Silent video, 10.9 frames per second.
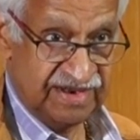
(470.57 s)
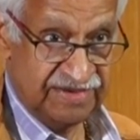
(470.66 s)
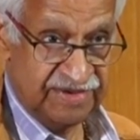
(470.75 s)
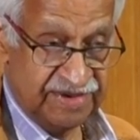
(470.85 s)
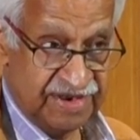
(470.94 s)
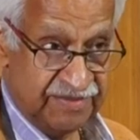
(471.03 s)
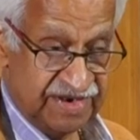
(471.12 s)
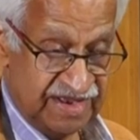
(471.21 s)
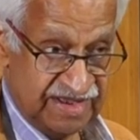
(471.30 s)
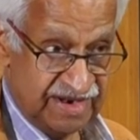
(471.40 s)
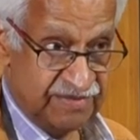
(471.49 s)

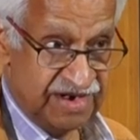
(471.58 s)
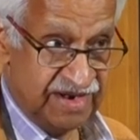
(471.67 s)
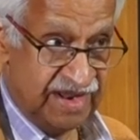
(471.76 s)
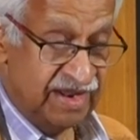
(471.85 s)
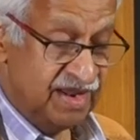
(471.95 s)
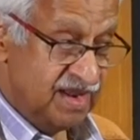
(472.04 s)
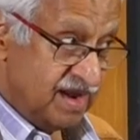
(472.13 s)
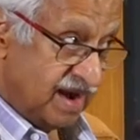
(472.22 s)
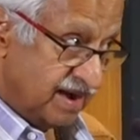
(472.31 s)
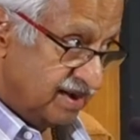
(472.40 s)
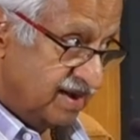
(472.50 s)
Rajaramanna,
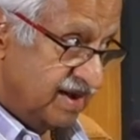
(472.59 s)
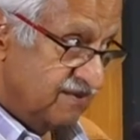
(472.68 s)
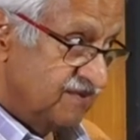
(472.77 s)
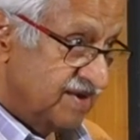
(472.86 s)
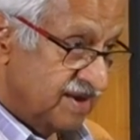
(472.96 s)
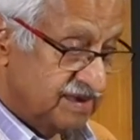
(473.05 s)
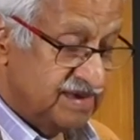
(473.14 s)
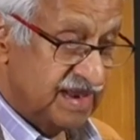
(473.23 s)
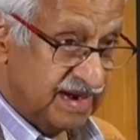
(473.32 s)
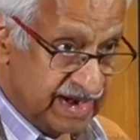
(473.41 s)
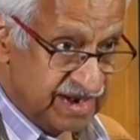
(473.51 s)
and gave
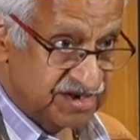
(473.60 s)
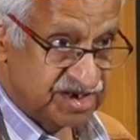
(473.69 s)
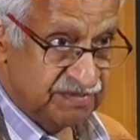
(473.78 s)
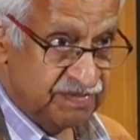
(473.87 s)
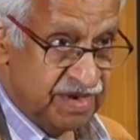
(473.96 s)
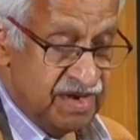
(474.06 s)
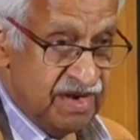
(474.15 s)
the leadership